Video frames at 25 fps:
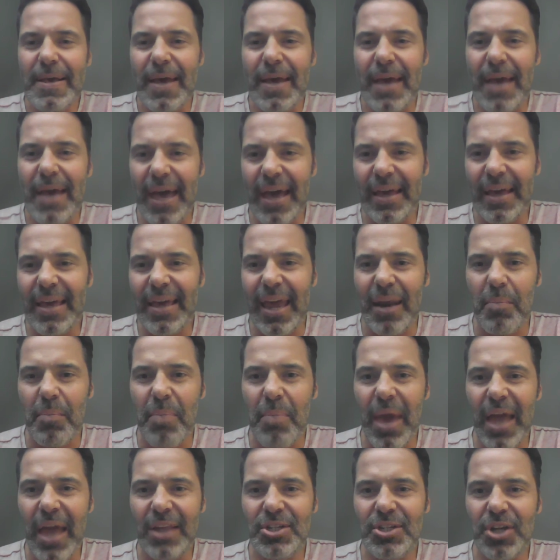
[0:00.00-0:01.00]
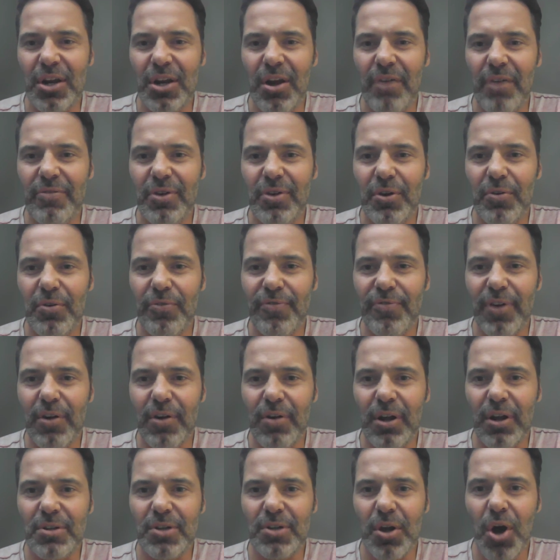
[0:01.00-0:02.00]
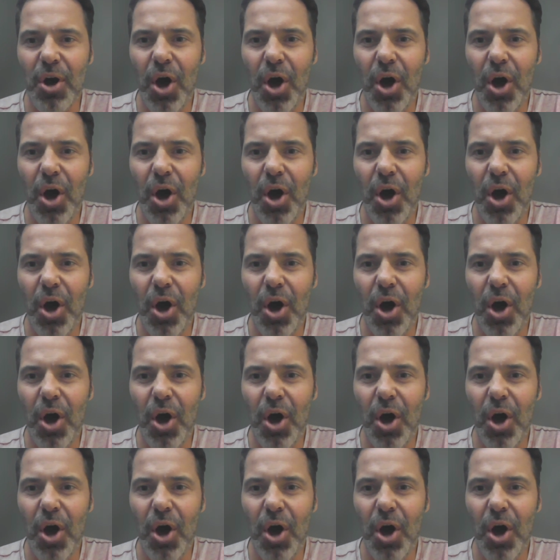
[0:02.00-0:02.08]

can imagine. Of you figure out like,